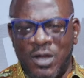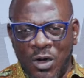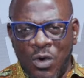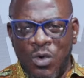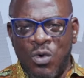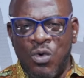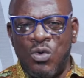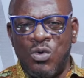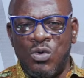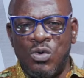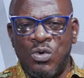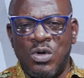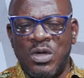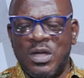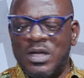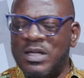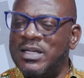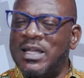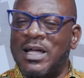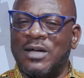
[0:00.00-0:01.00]
know
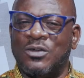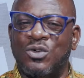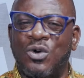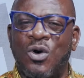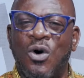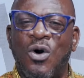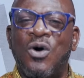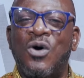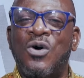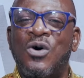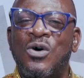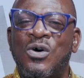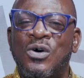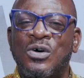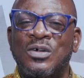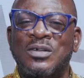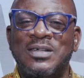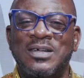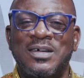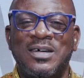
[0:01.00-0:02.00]
that
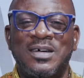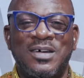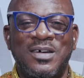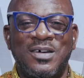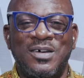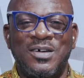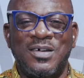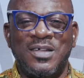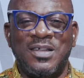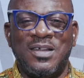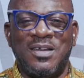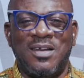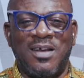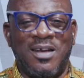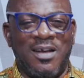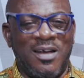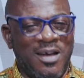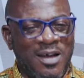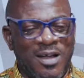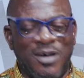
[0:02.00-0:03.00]
God
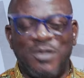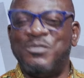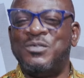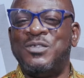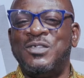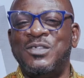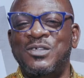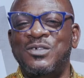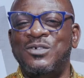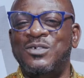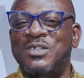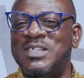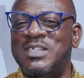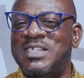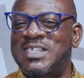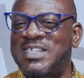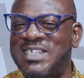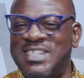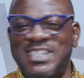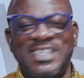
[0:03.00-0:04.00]
loves you
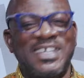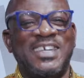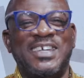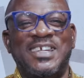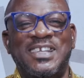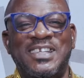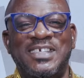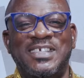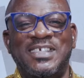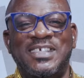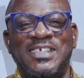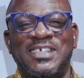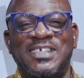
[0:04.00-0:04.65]
dearly.